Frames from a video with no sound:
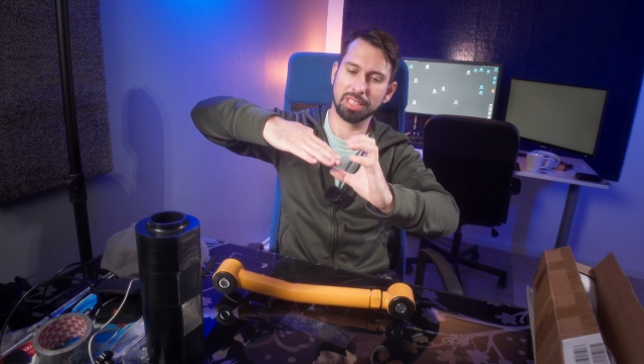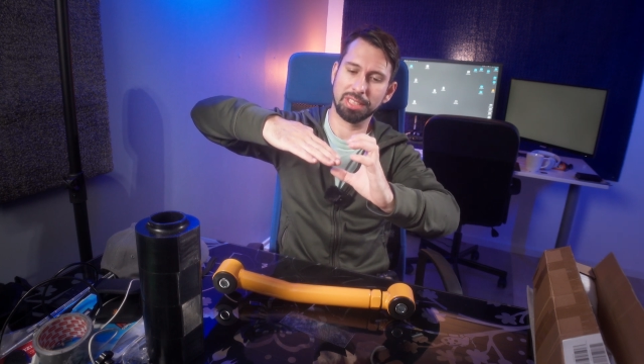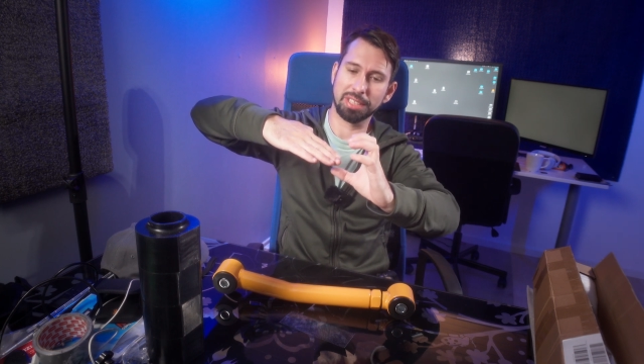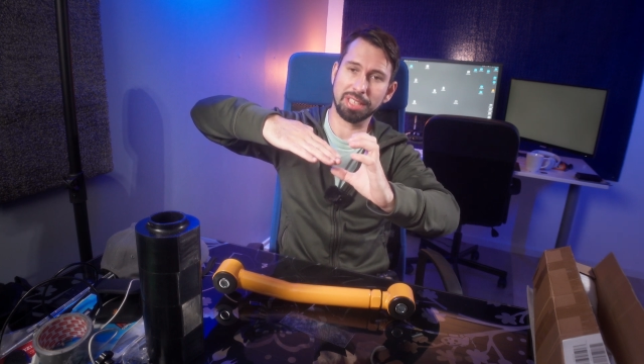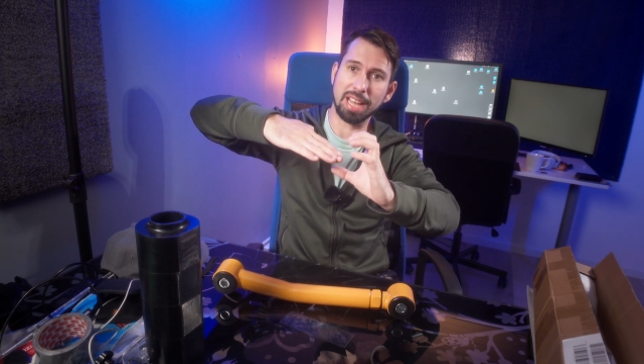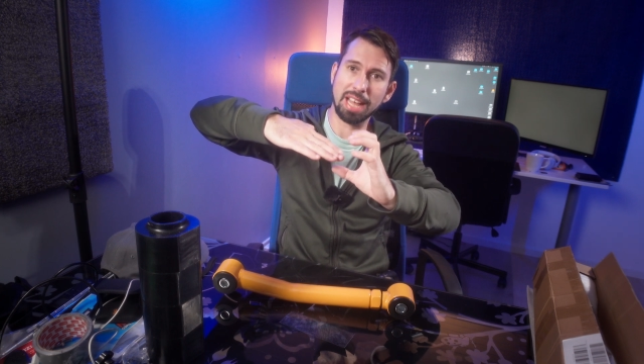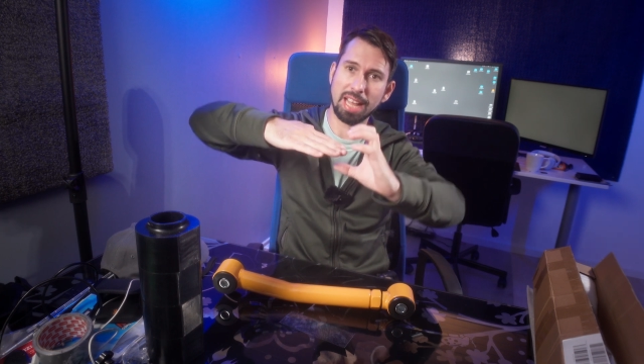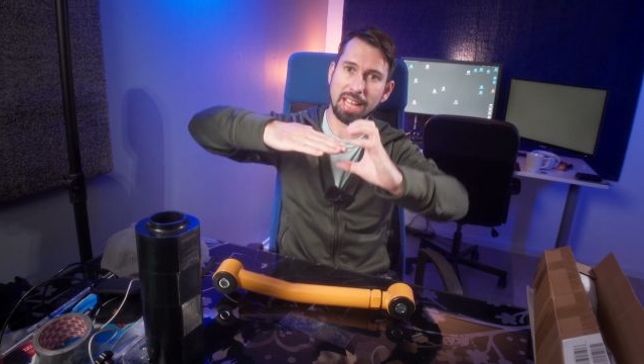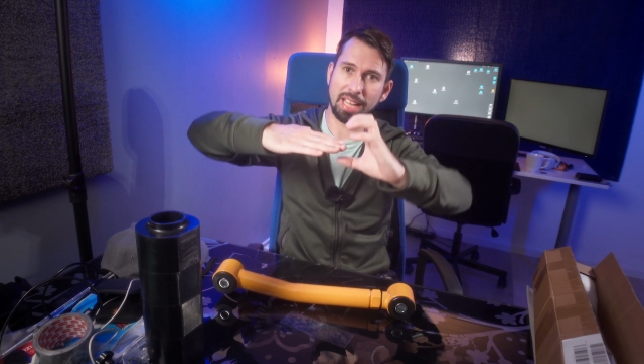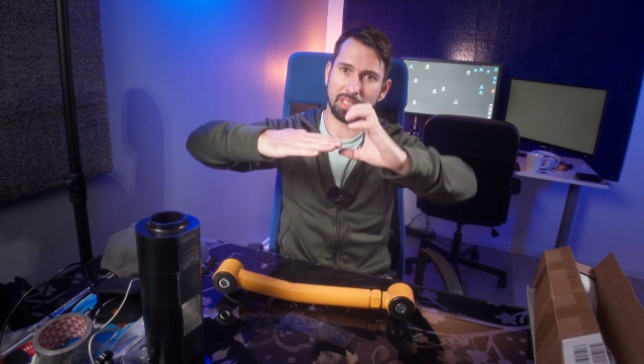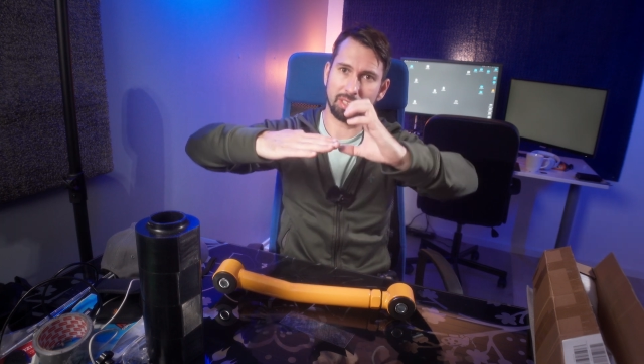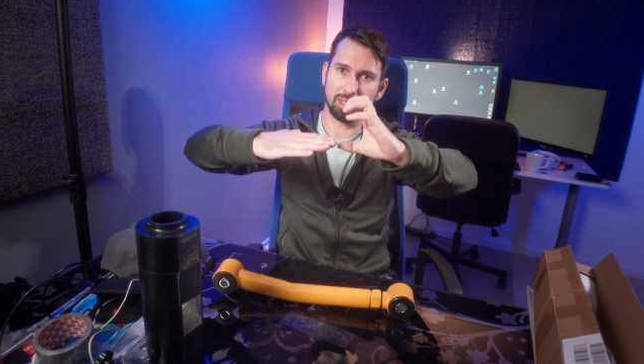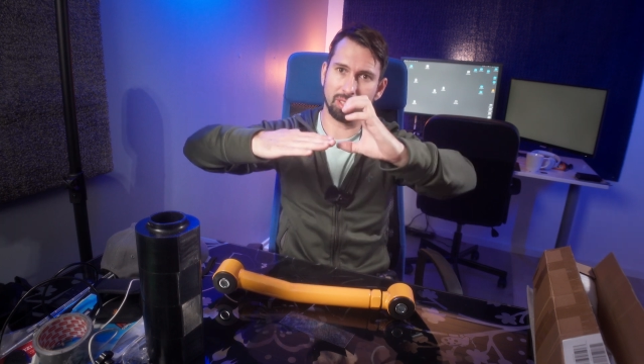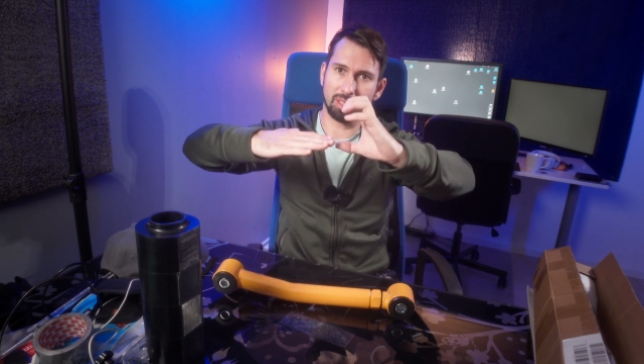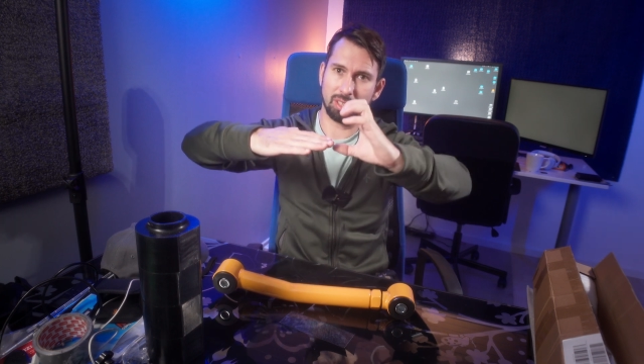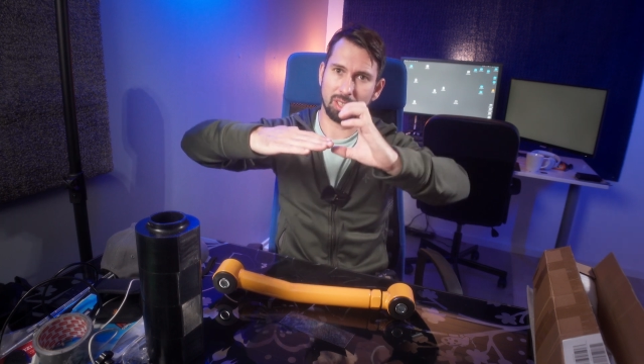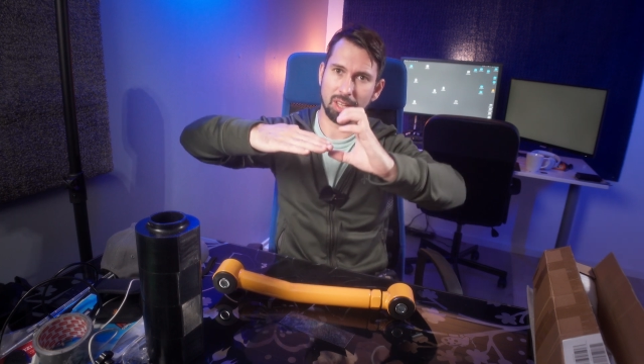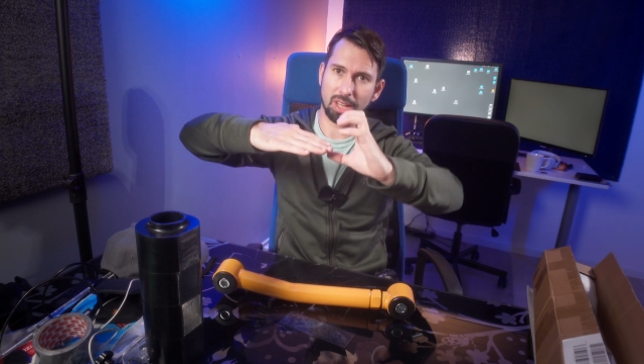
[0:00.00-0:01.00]
the
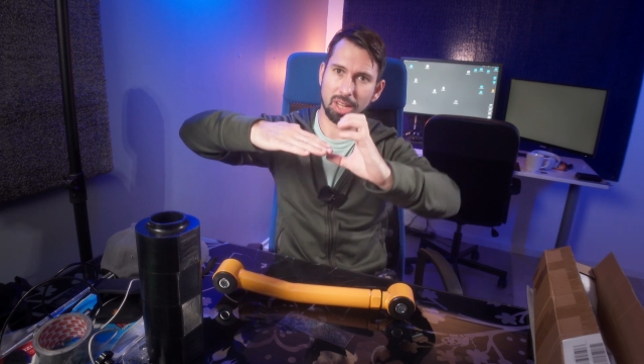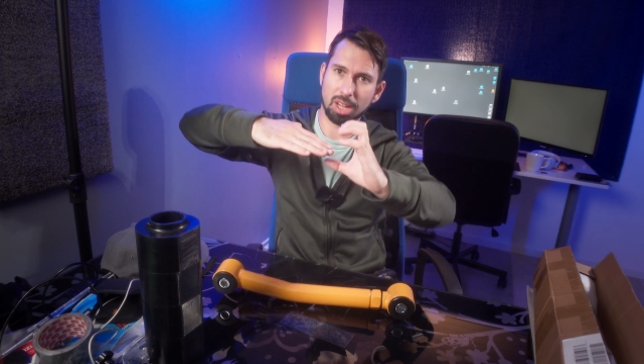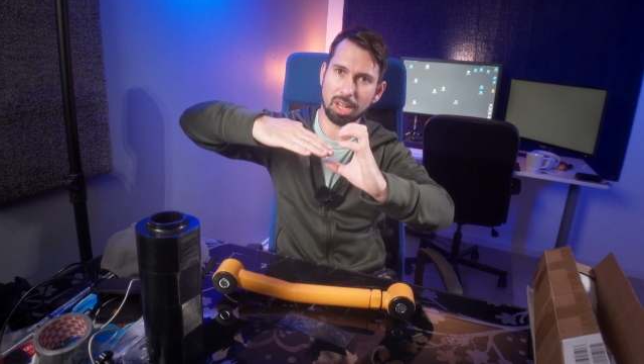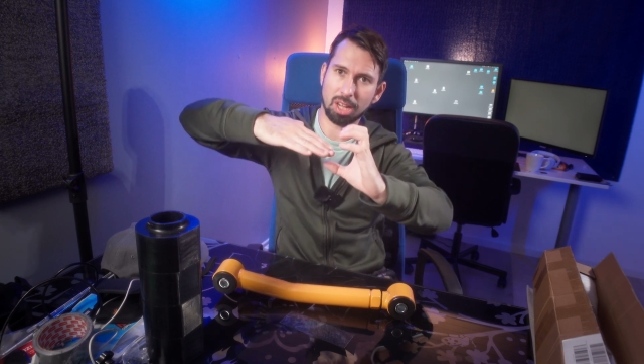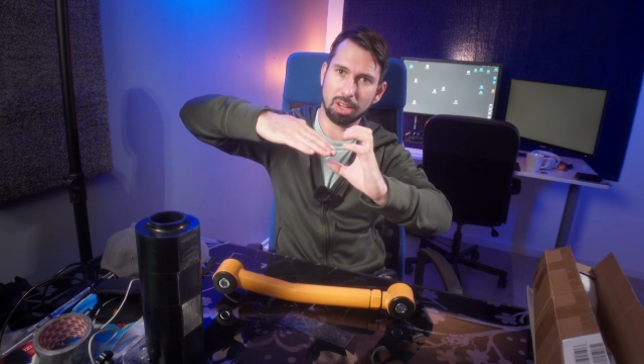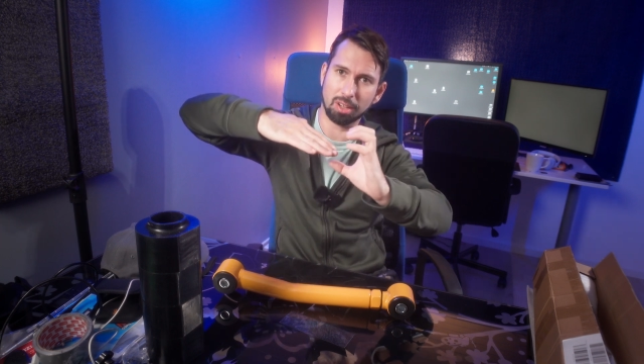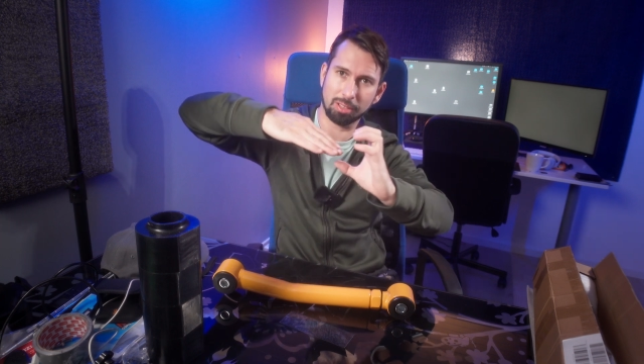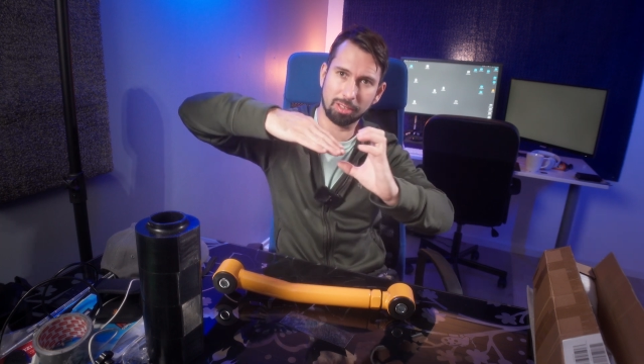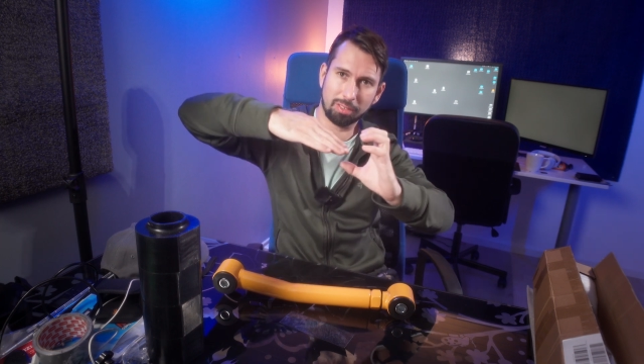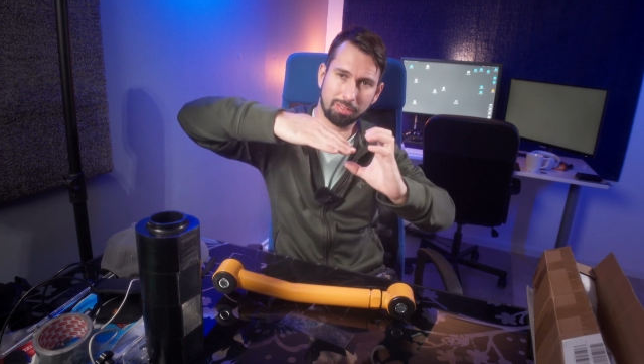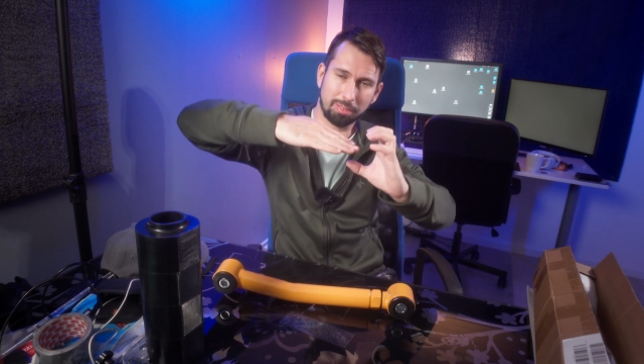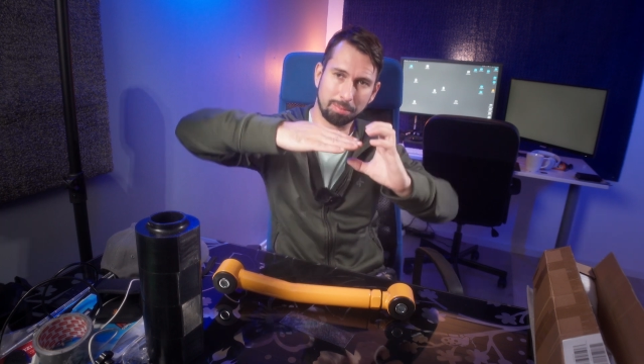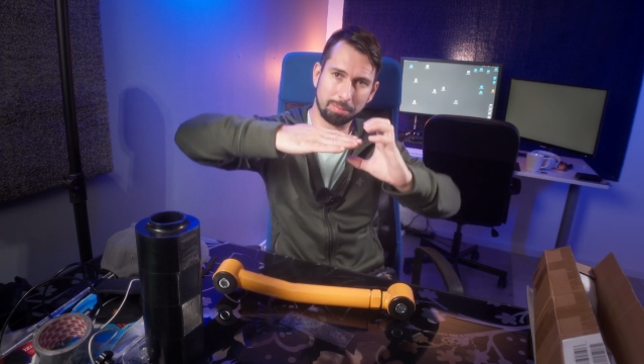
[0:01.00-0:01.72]
angle of